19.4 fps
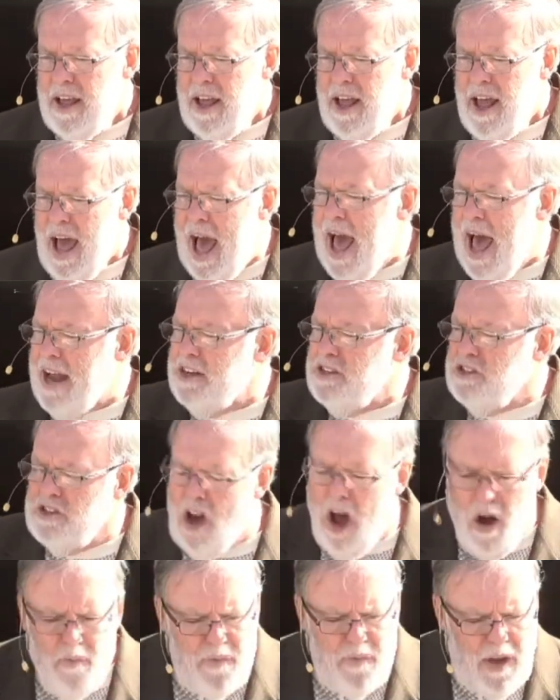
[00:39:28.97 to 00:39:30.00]
I
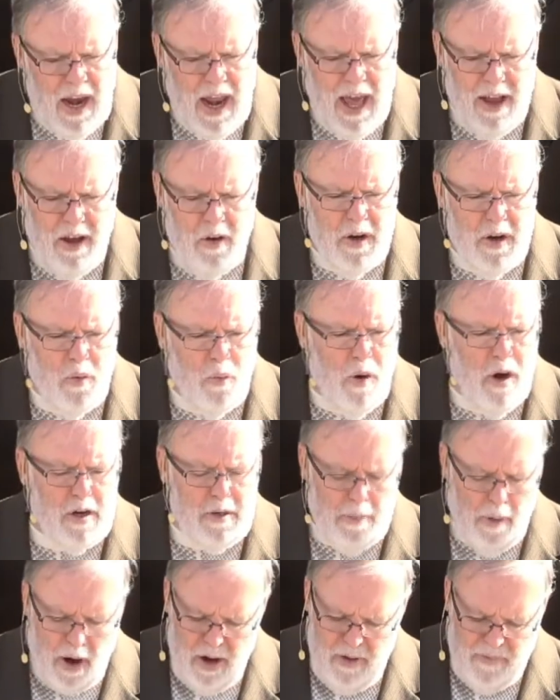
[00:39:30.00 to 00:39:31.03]
don't feel like going to work
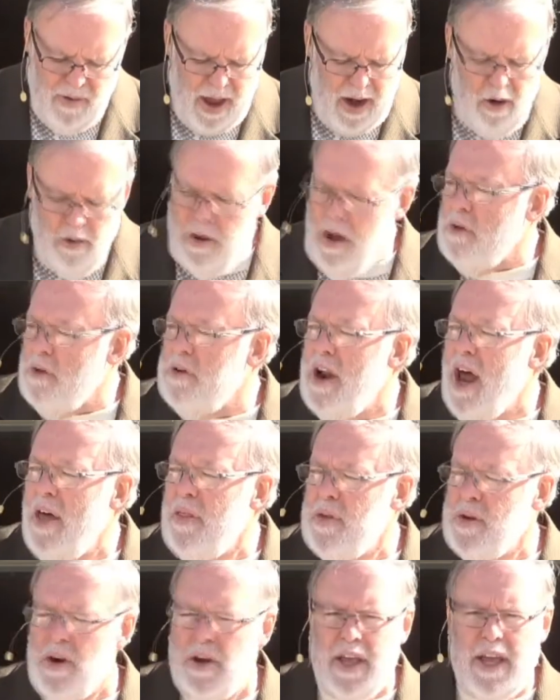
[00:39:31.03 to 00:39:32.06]
tomorrow. And if I don't go,
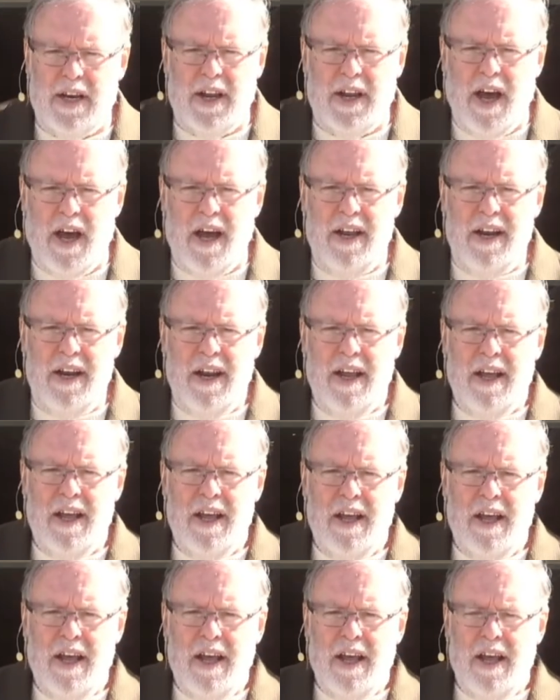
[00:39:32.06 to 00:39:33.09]
nothing will get done.
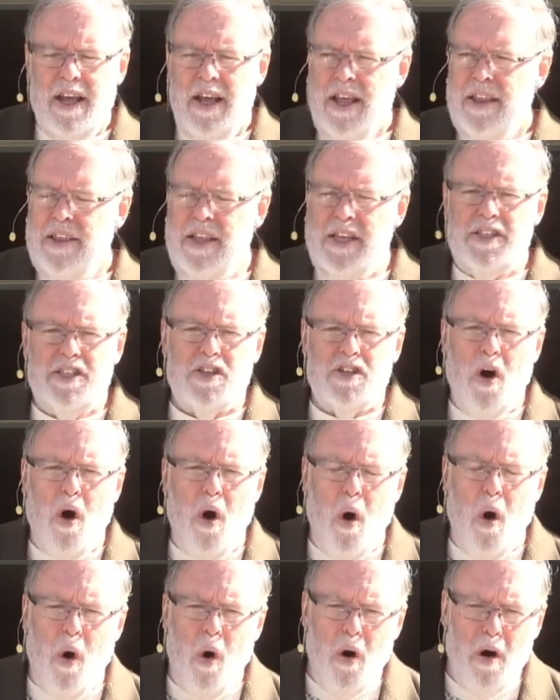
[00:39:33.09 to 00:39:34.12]
This is
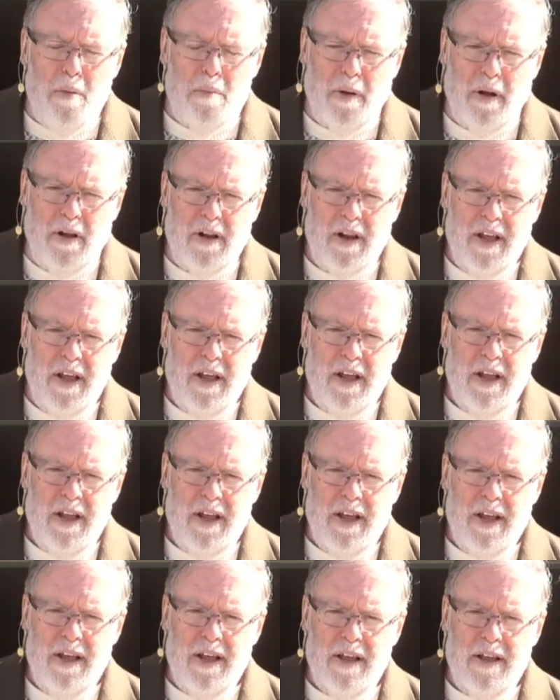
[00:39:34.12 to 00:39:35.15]
horrible.
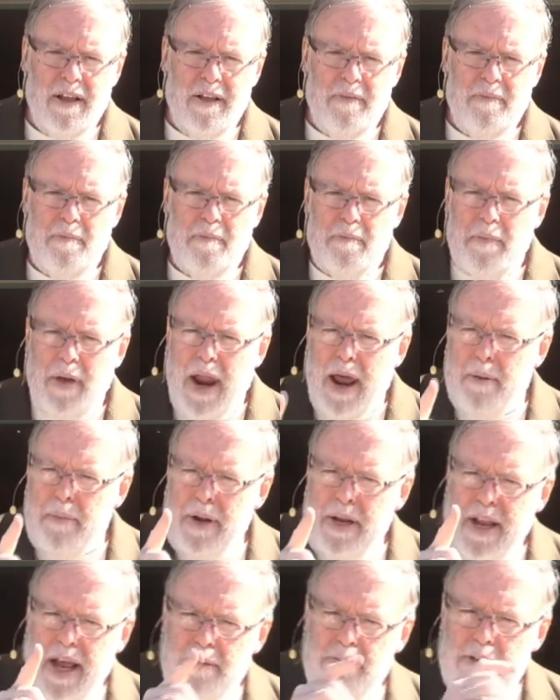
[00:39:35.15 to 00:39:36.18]
But how many
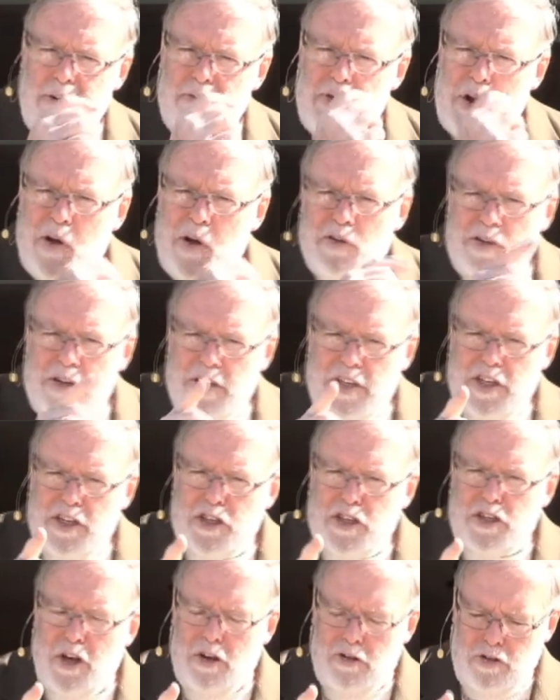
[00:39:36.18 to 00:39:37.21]
times I've told you, this is
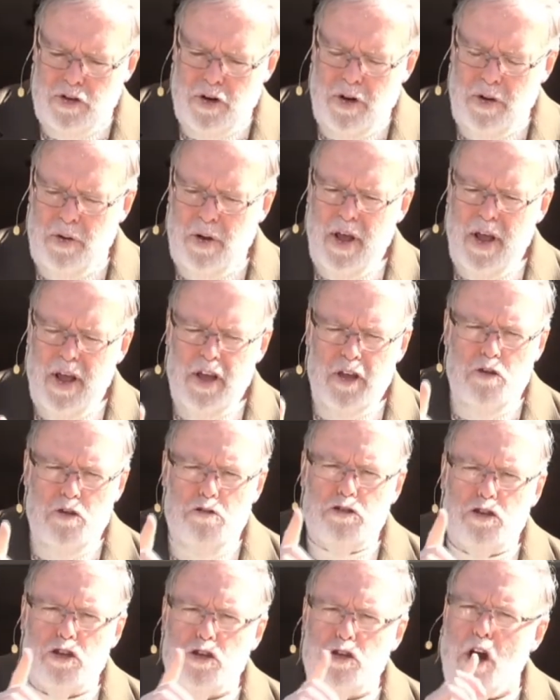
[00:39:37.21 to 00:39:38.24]
so true, you
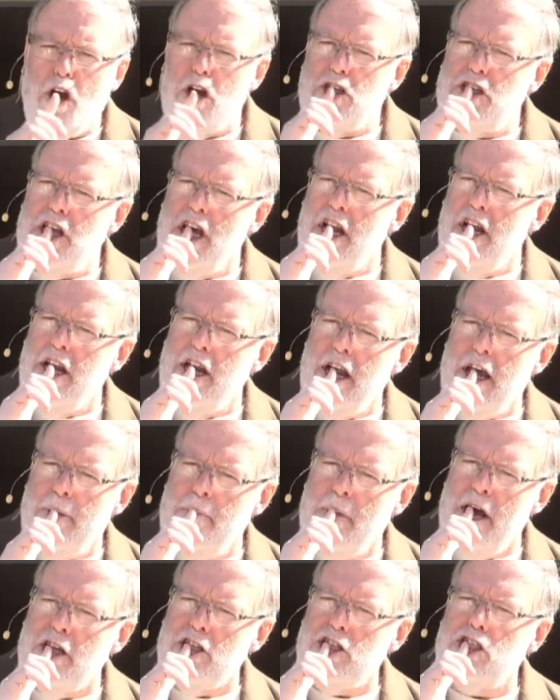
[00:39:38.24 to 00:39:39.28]
start telling that
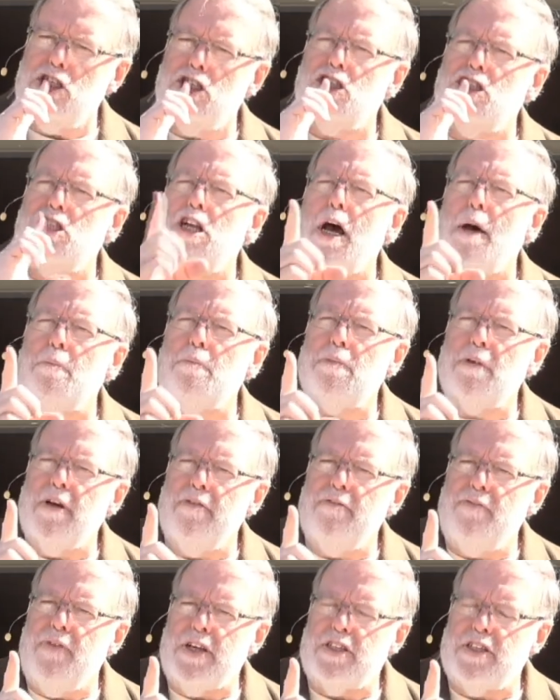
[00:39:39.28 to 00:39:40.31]
mouth, stop
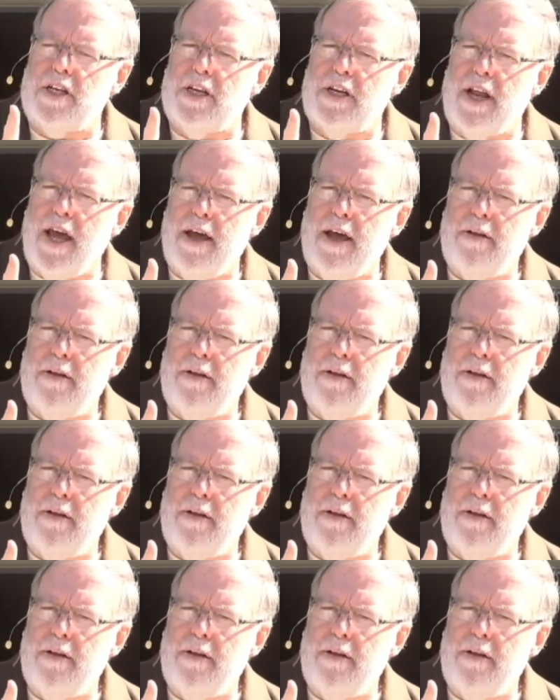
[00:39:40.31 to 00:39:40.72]
confessing that.